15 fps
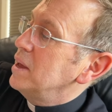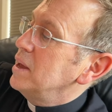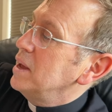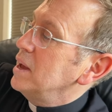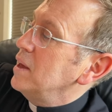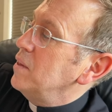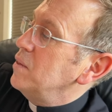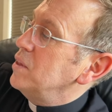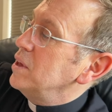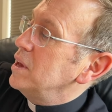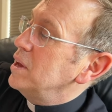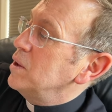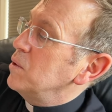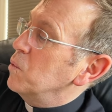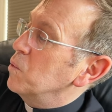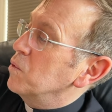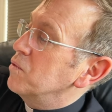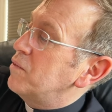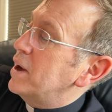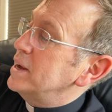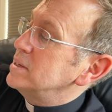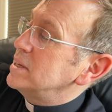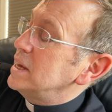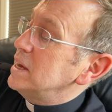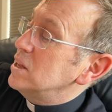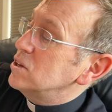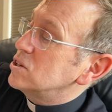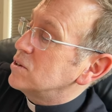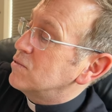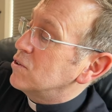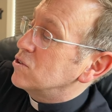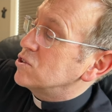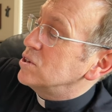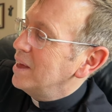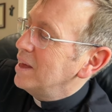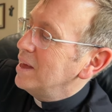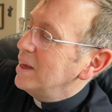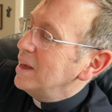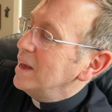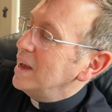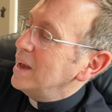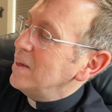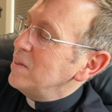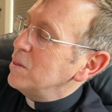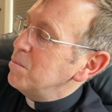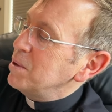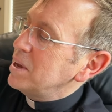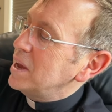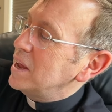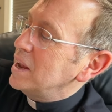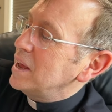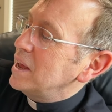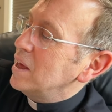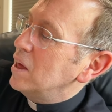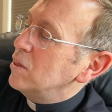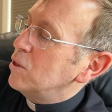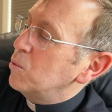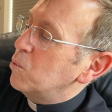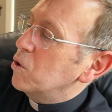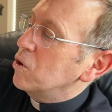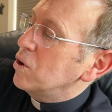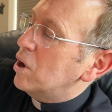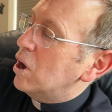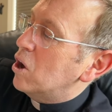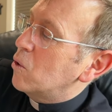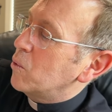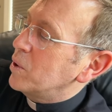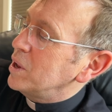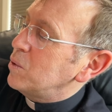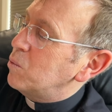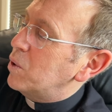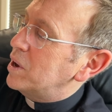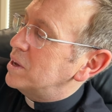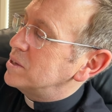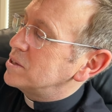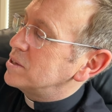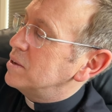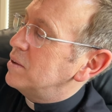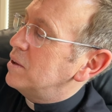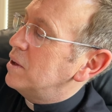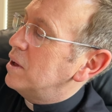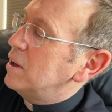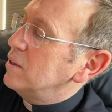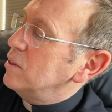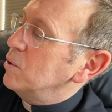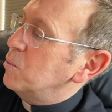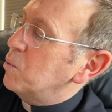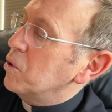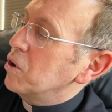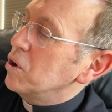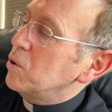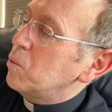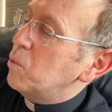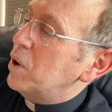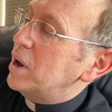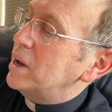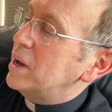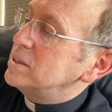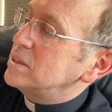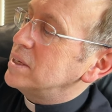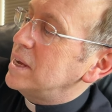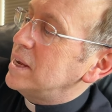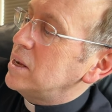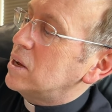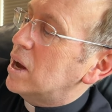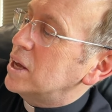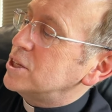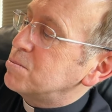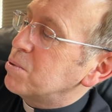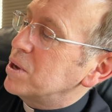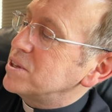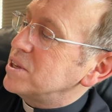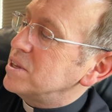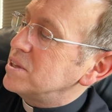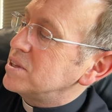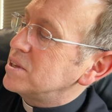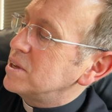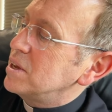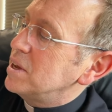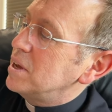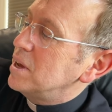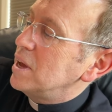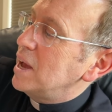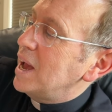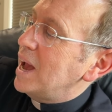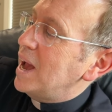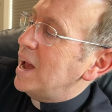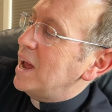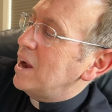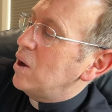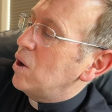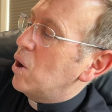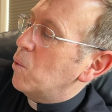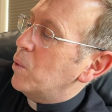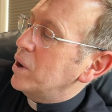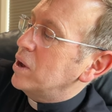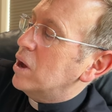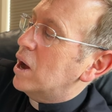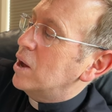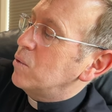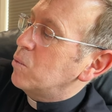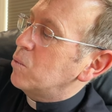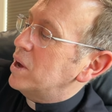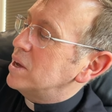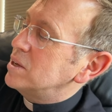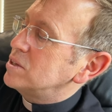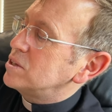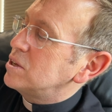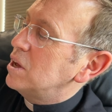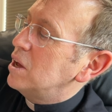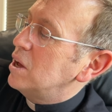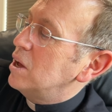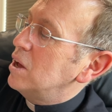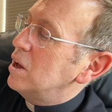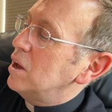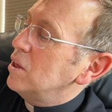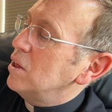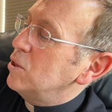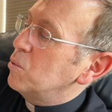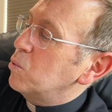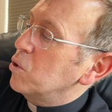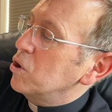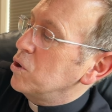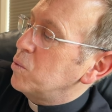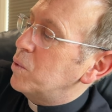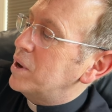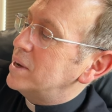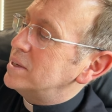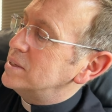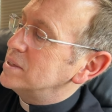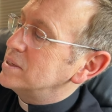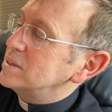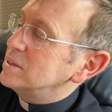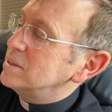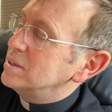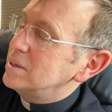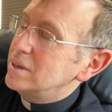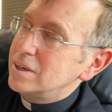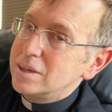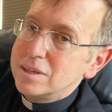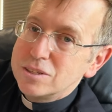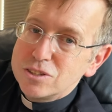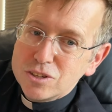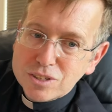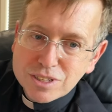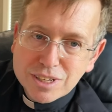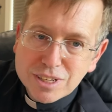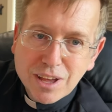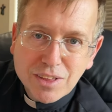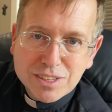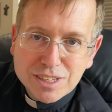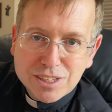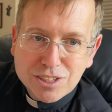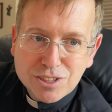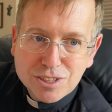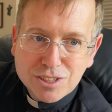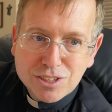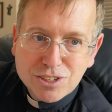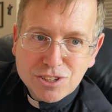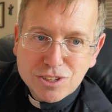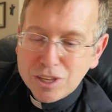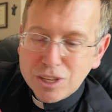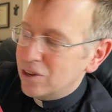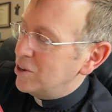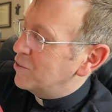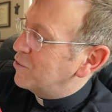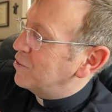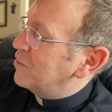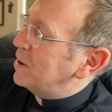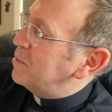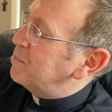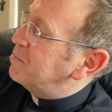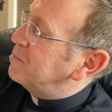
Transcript: In the Revised English Version, in the beginning, the Word already was. The Word was in God's presence. And what God was, the Word was. So you can see how that's a little different, right?